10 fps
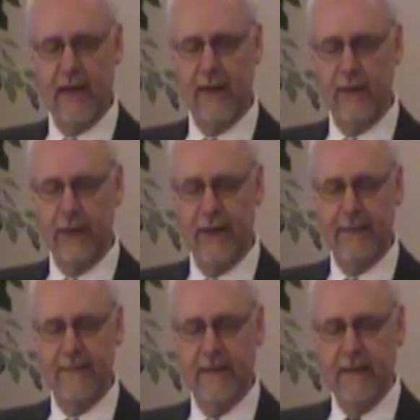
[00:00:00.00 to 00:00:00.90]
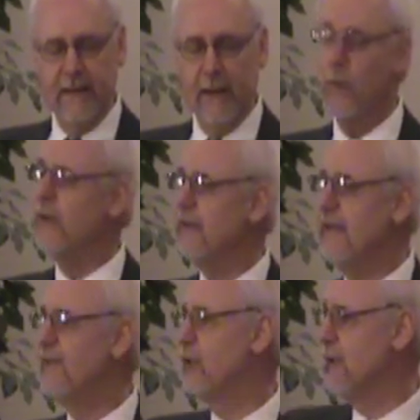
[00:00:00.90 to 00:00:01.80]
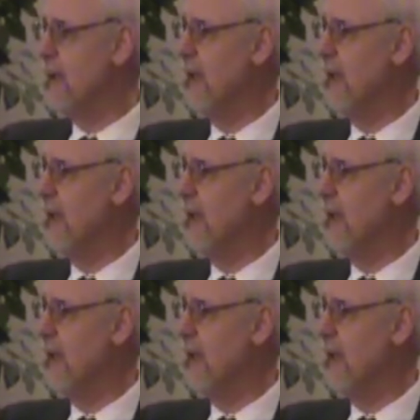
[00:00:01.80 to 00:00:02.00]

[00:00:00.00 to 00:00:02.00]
in higher learning. It will lead to